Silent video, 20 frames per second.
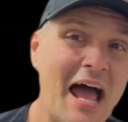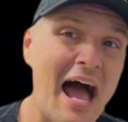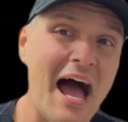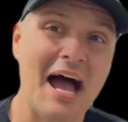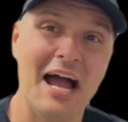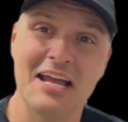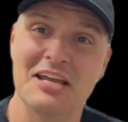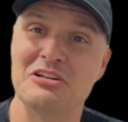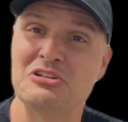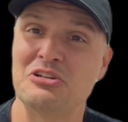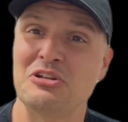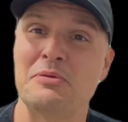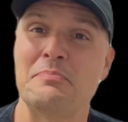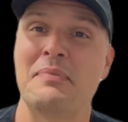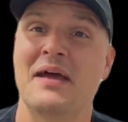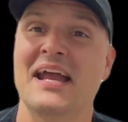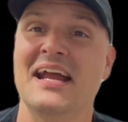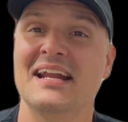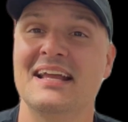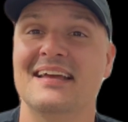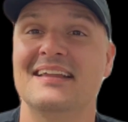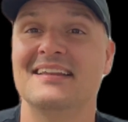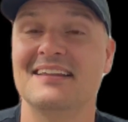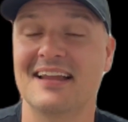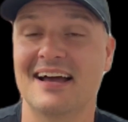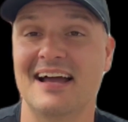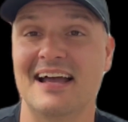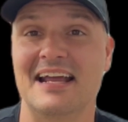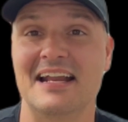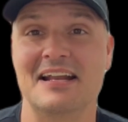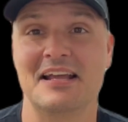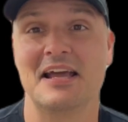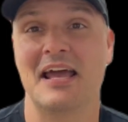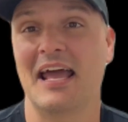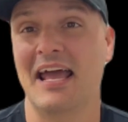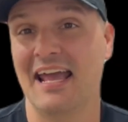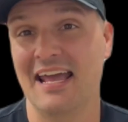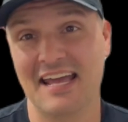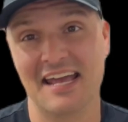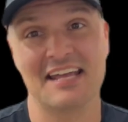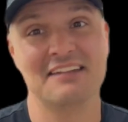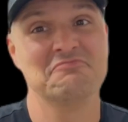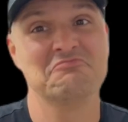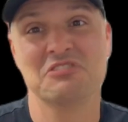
I usually paint at night, and